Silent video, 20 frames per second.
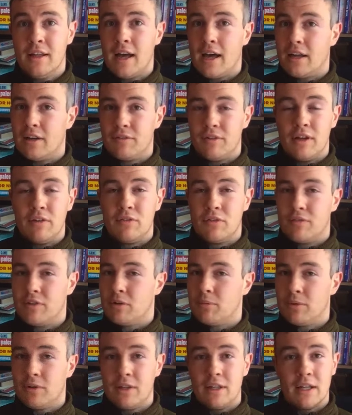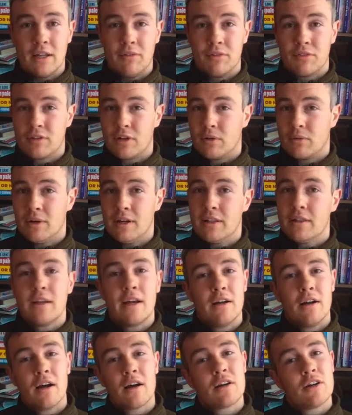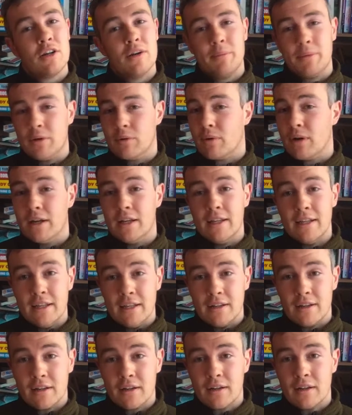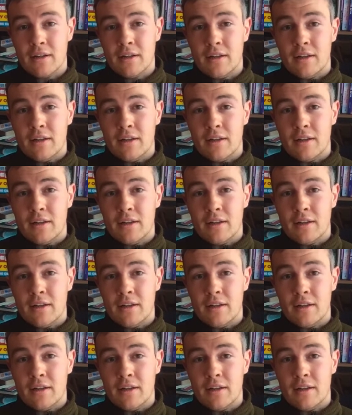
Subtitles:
And if your vitamin D levels aren't right, they're not going to be right either.